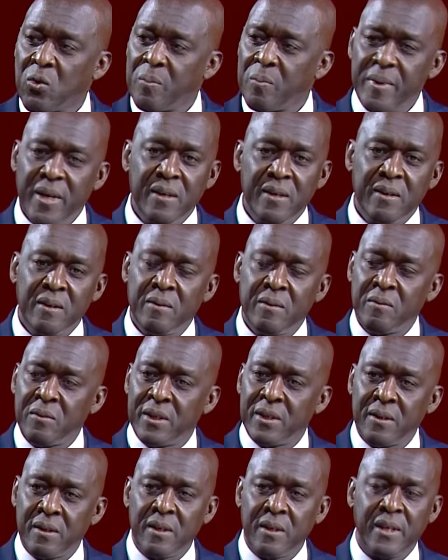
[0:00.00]
could be
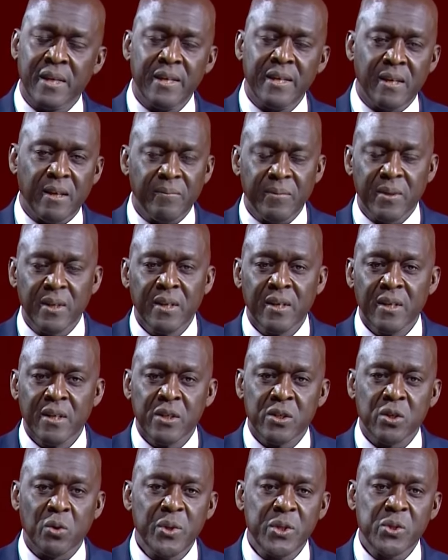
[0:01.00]

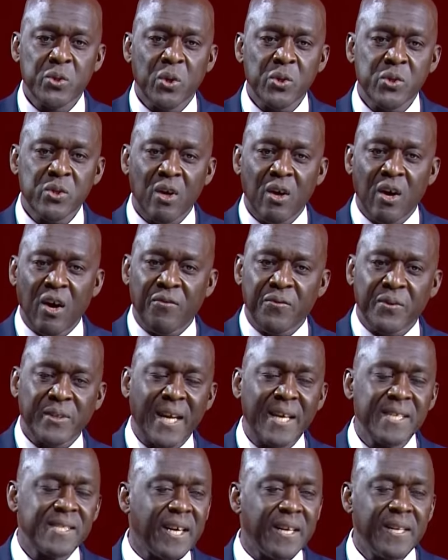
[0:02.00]
here. The resource of
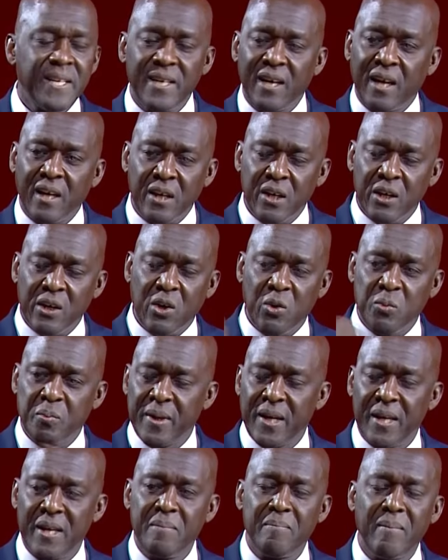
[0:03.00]
Tanzania could
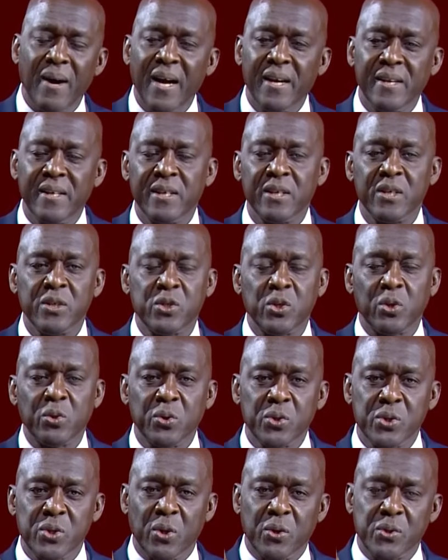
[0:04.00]
be in Mali. The
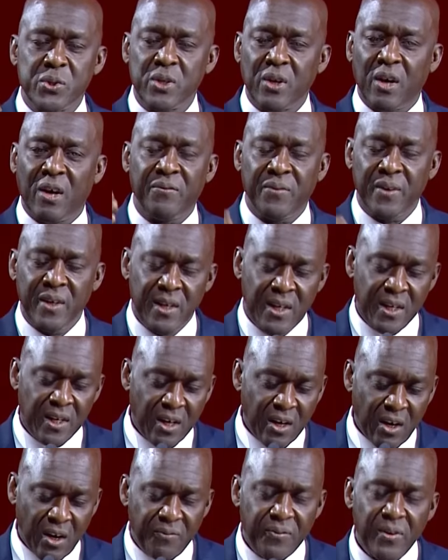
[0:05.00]
resource
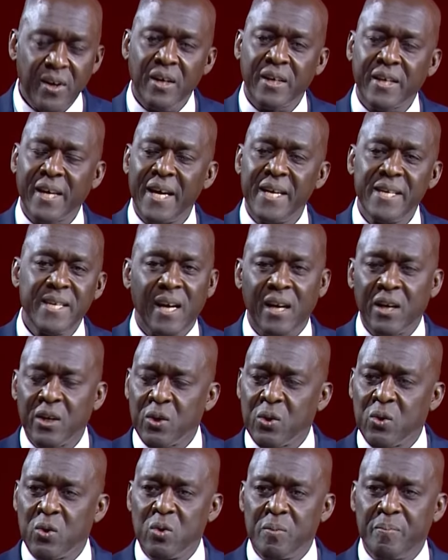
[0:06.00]
of Kenya
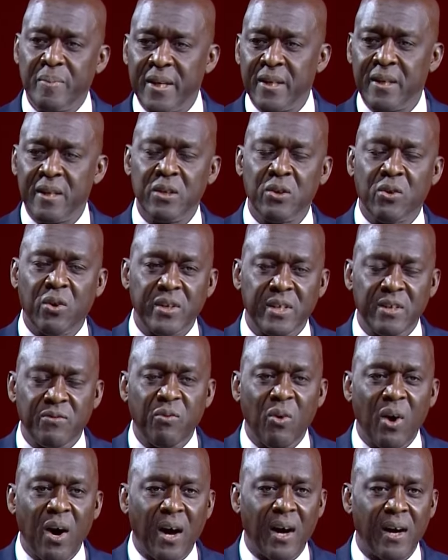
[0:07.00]
could be in Cote
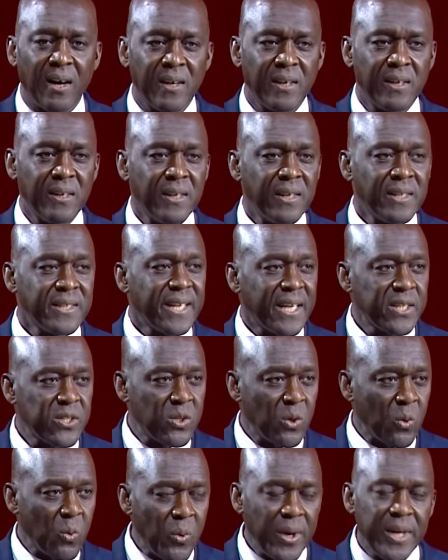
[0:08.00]
d'Ivoire.
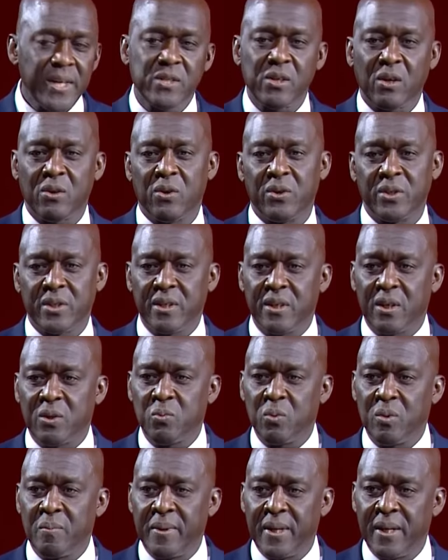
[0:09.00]
That's the way the
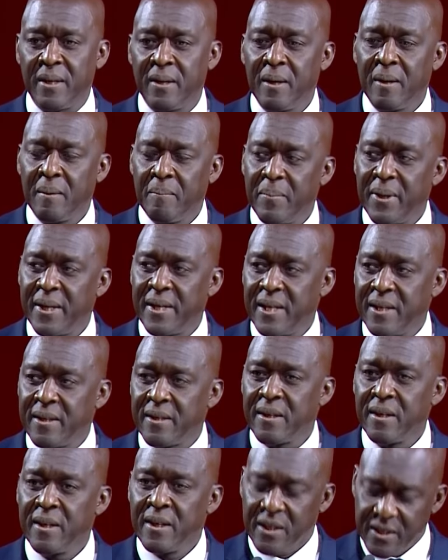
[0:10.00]
continent will be
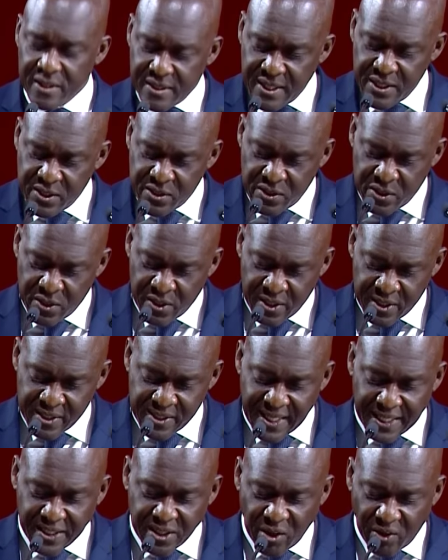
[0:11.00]
building this
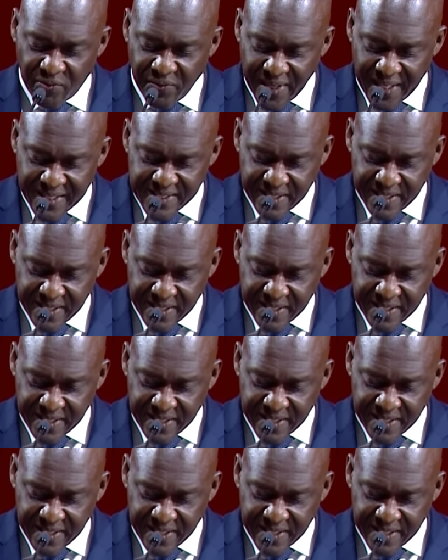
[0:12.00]
center of